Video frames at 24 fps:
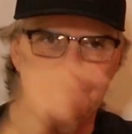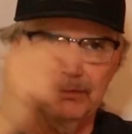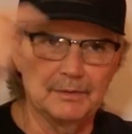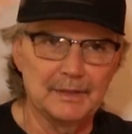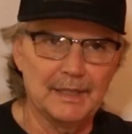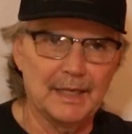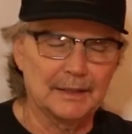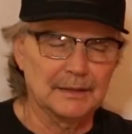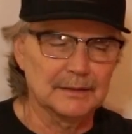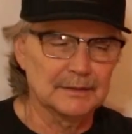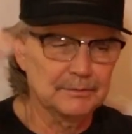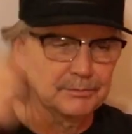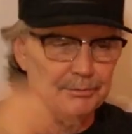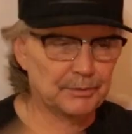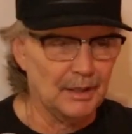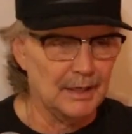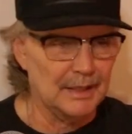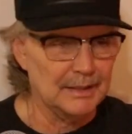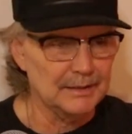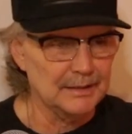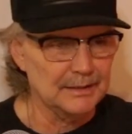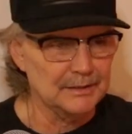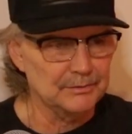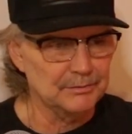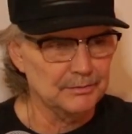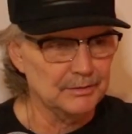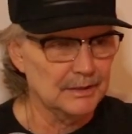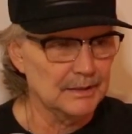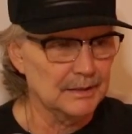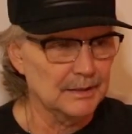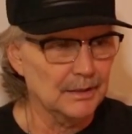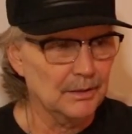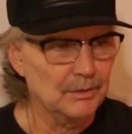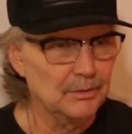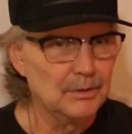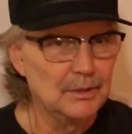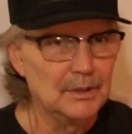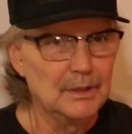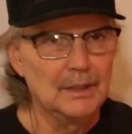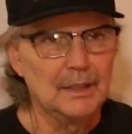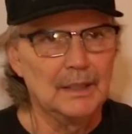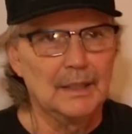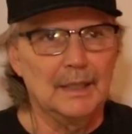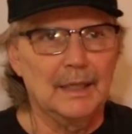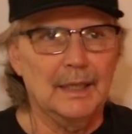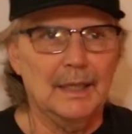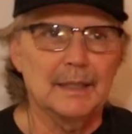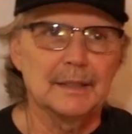next Friday's video.
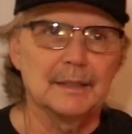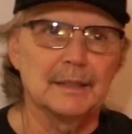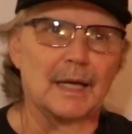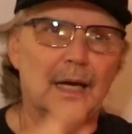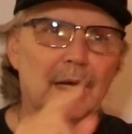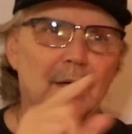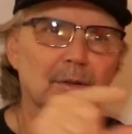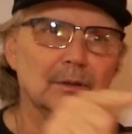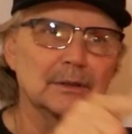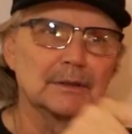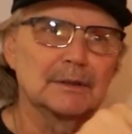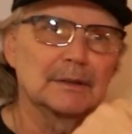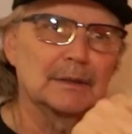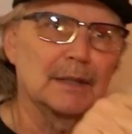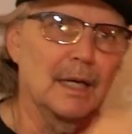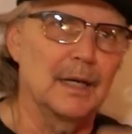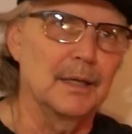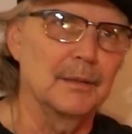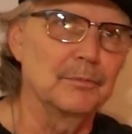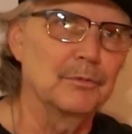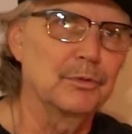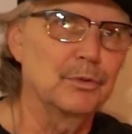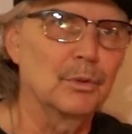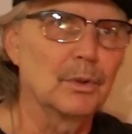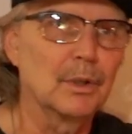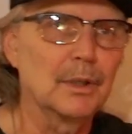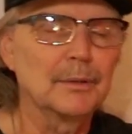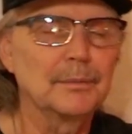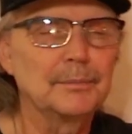And now it's time for